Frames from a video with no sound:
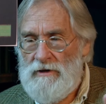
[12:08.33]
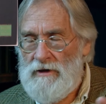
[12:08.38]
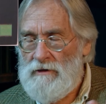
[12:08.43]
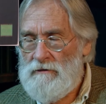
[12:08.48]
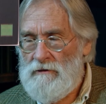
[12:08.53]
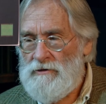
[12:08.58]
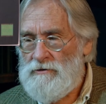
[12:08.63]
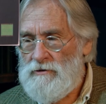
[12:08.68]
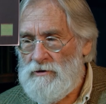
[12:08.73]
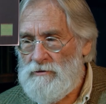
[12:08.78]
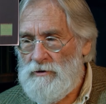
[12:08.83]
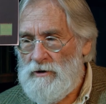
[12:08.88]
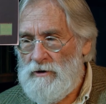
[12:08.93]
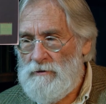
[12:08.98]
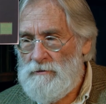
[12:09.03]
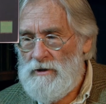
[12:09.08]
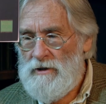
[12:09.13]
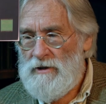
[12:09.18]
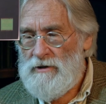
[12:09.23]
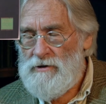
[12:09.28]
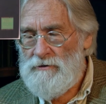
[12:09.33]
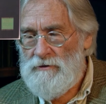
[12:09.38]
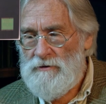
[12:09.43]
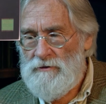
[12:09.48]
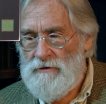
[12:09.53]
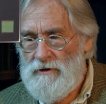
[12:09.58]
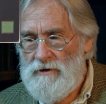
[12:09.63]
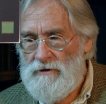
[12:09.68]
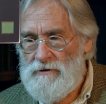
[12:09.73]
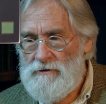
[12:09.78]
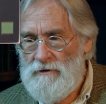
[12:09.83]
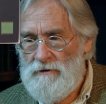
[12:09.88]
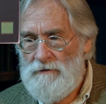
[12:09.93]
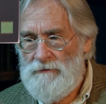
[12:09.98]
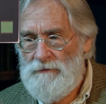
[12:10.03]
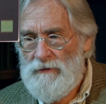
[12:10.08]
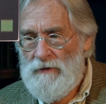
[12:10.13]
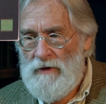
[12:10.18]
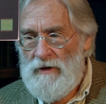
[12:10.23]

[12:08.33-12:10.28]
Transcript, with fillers: ate lunches with them, and that sort of thing. So,